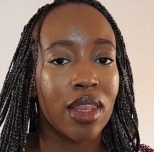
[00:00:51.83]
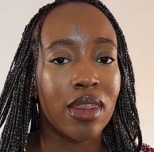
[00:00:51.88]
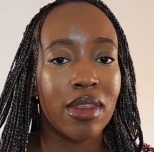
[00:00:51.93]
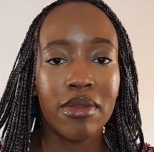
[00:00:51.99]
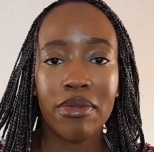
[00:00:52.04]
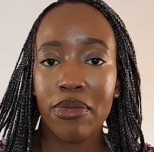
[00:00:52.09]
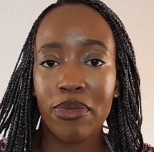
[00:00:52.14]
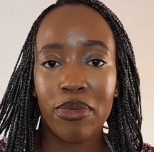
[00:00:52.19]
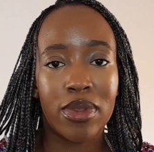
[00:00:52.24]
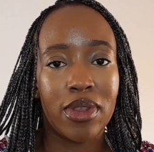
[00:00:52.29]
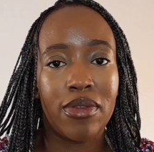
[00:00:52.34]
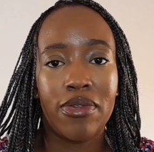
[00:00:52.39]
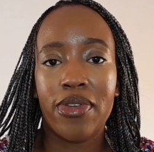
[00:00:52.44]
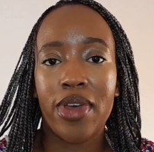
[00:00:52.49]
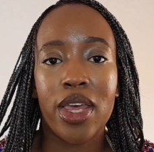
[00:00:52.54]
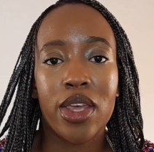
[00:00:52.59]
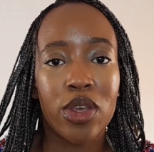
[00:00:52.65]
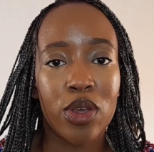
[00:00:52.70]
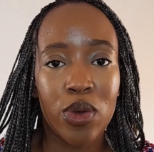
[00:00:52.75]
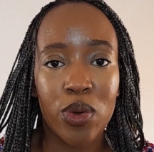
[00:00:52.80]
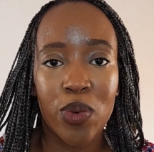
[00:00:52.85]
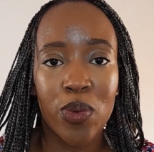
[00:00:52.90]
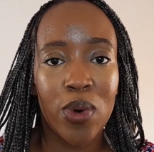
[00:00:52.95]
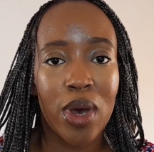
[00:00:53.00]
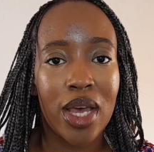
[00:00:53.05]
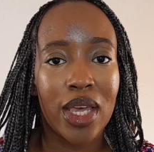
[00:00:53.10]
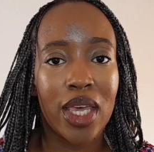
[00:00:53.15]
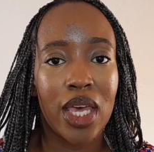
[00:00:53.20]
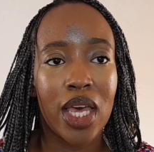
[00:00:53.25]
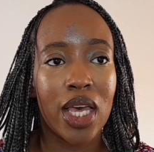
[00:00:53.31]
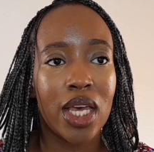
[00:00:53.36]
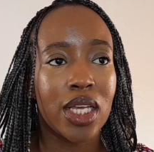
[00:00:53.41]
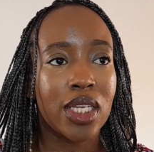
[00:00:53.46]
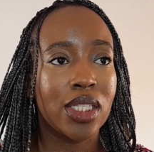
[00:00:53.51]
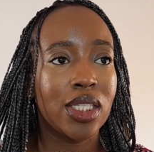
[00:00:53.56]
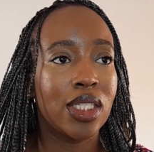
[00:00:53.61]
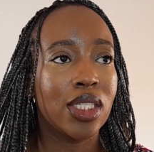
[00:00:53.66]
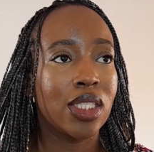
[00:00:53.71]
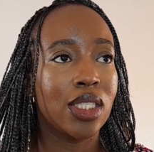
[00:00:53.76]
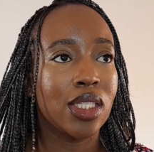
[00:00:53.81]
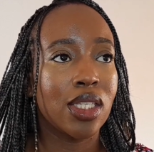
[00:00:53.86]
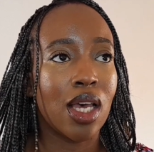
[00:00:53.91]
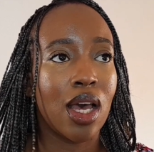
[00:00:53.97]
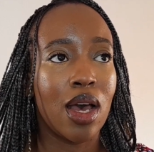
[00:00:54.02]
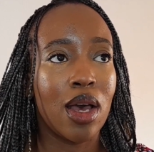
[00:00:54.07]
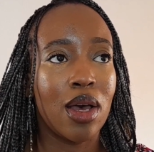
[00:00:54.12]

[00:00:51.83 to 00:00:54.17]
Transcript: the venue, I guess.